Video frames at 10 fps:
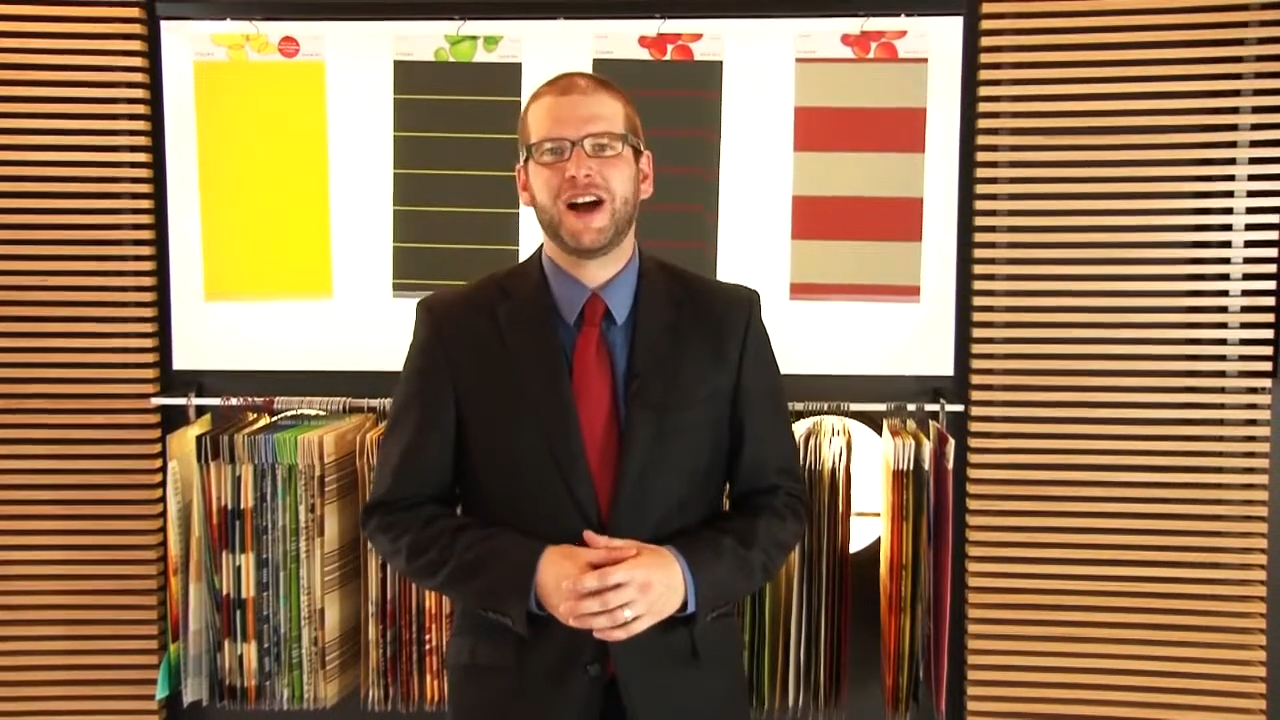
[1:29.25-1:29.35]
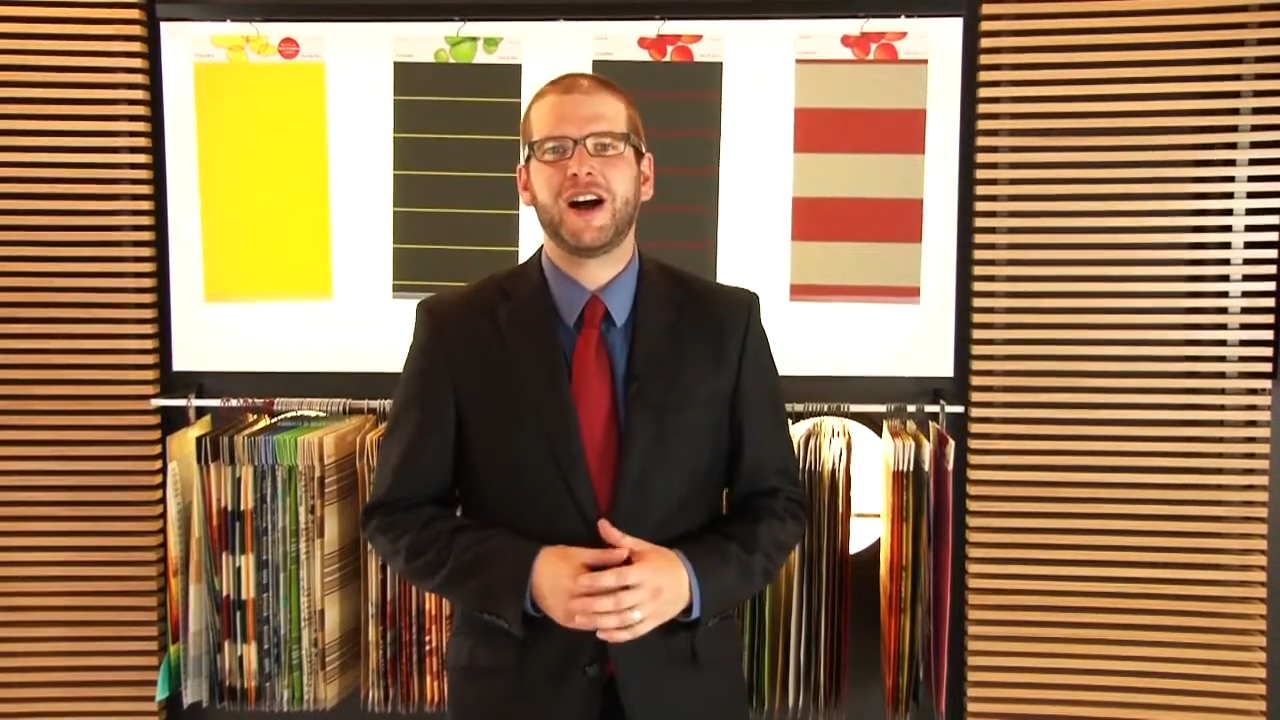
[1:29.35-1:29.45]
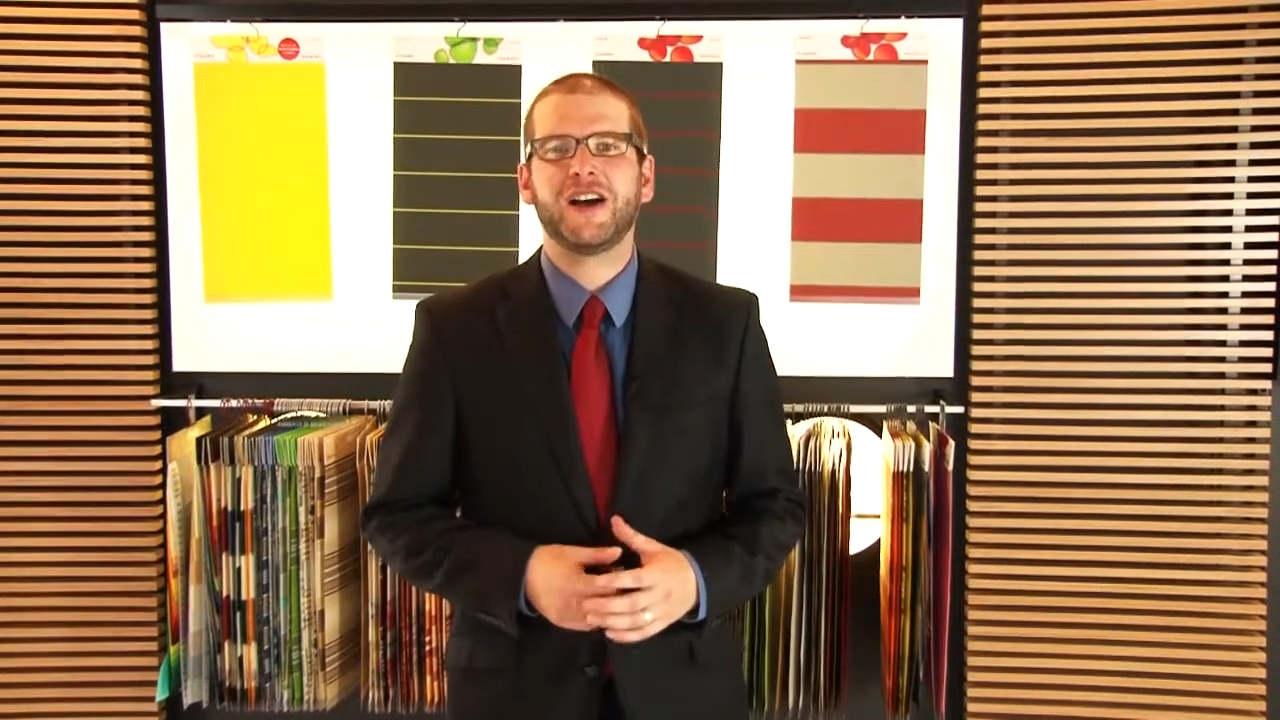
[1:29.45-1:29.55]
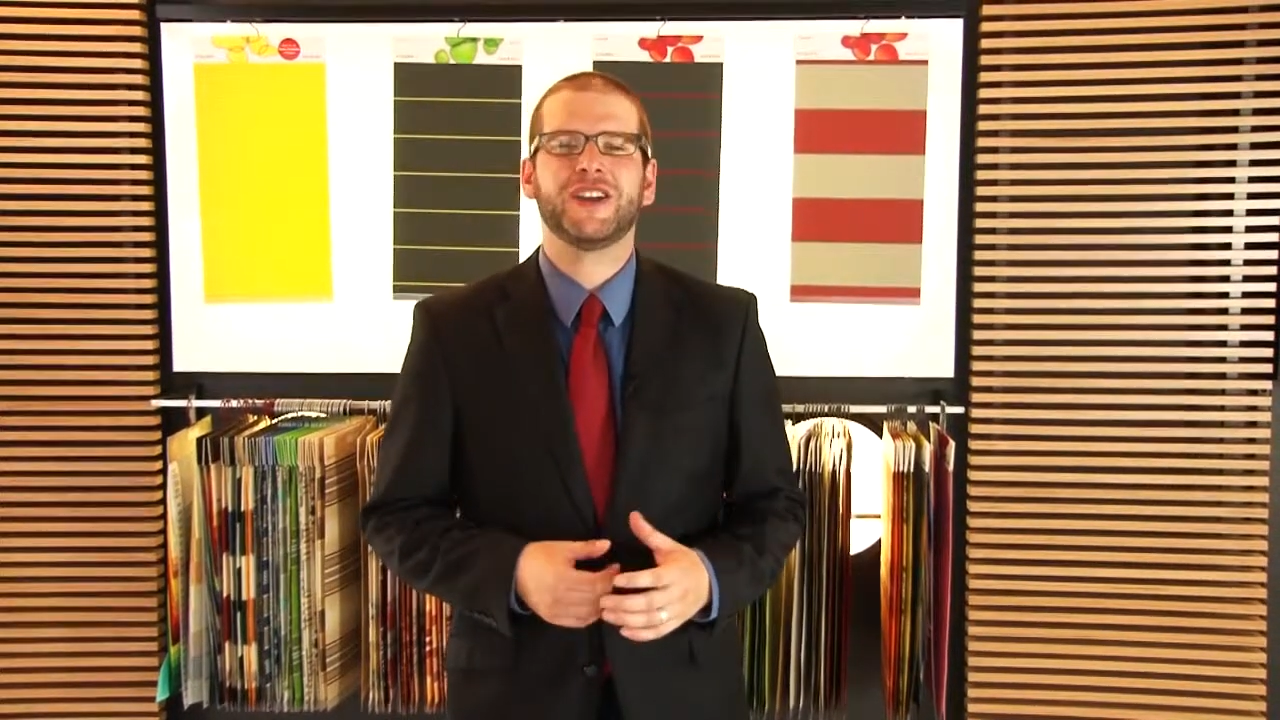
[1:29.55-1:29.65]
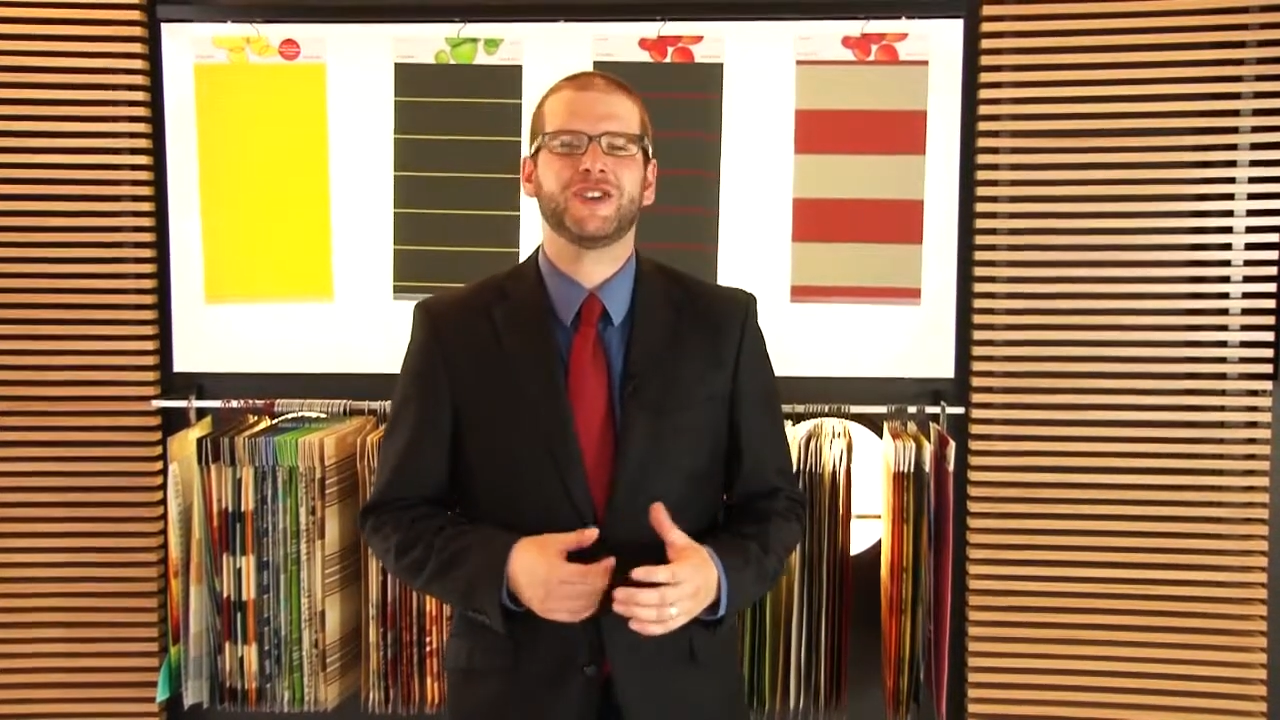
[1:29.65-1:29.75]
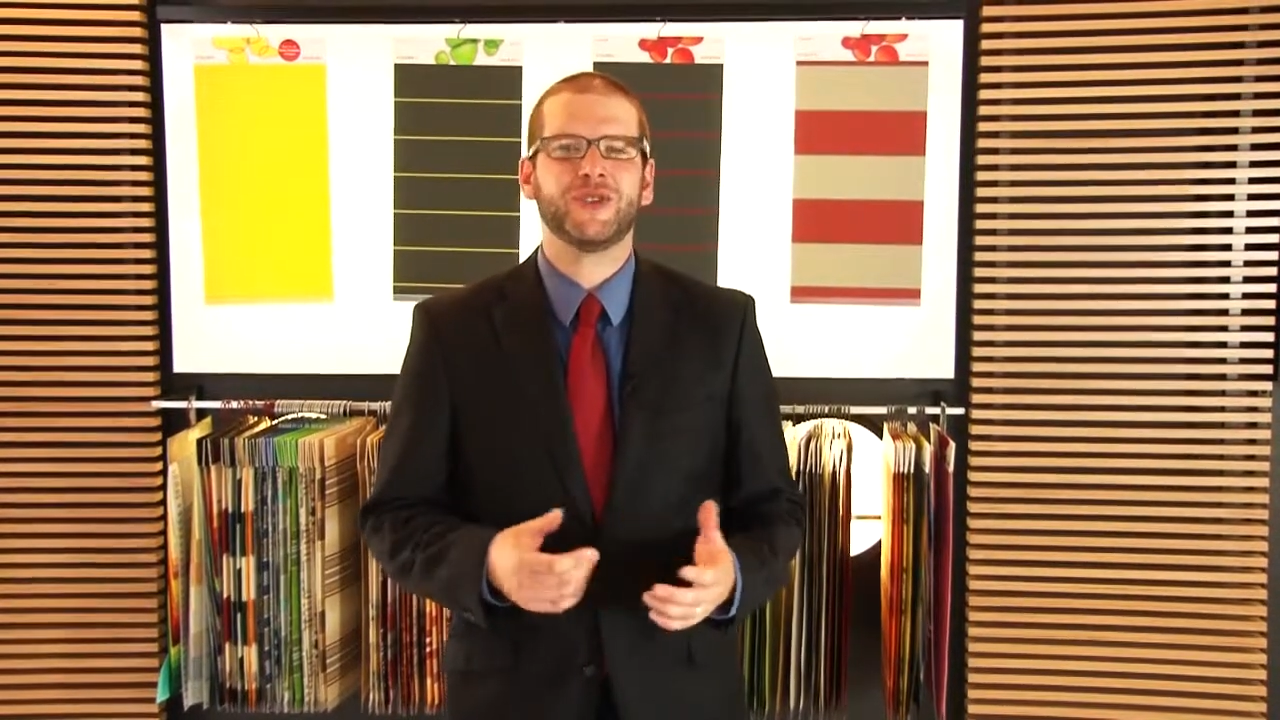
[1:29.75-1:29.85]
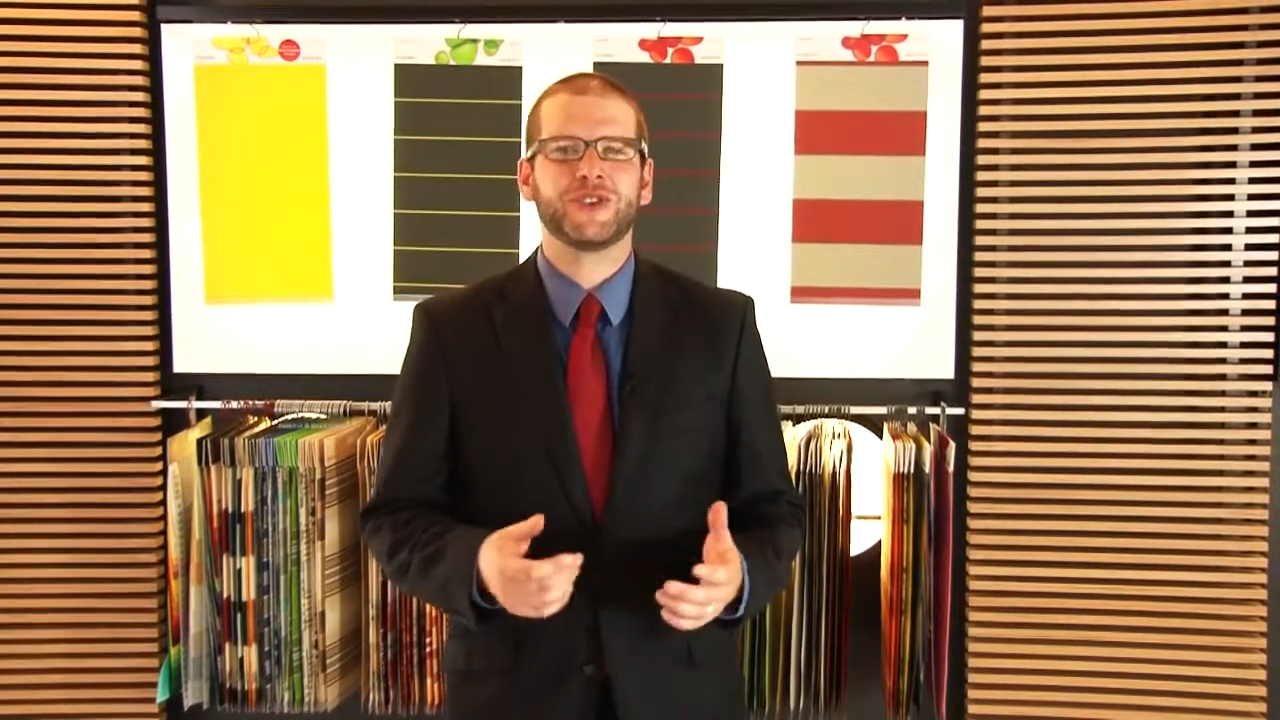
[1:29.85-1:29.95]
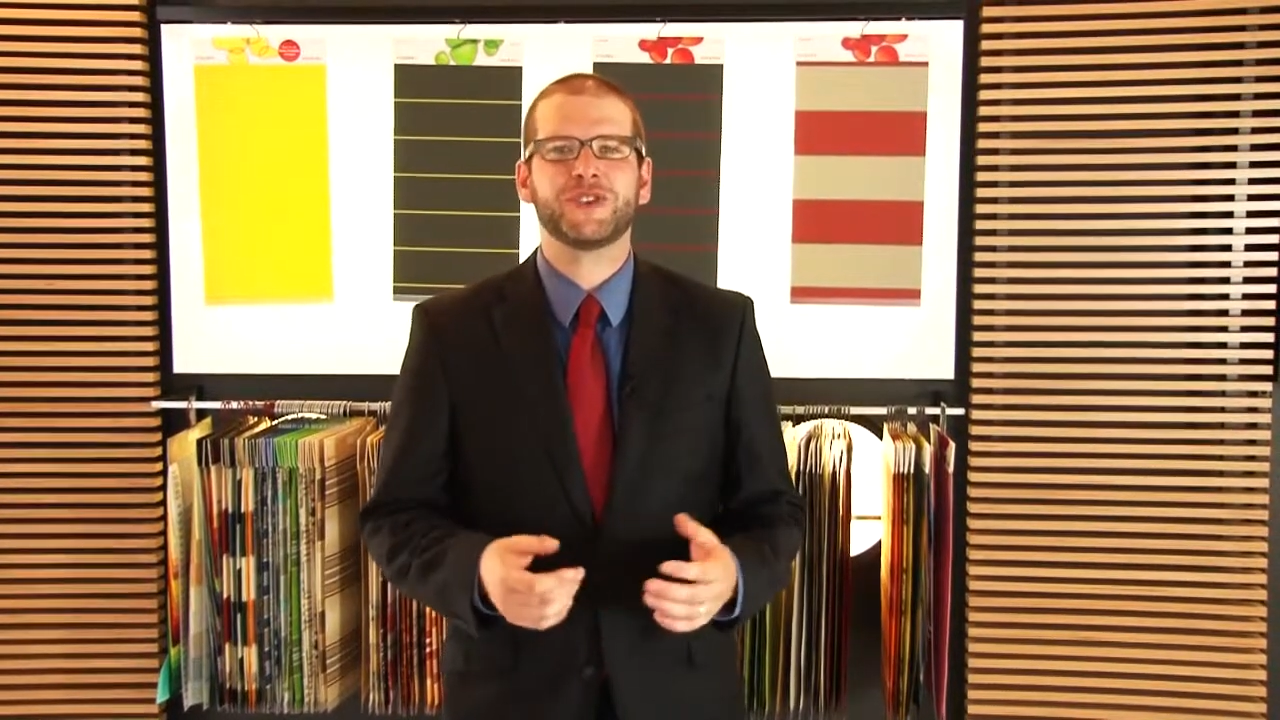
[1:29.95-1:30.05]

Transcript: are at your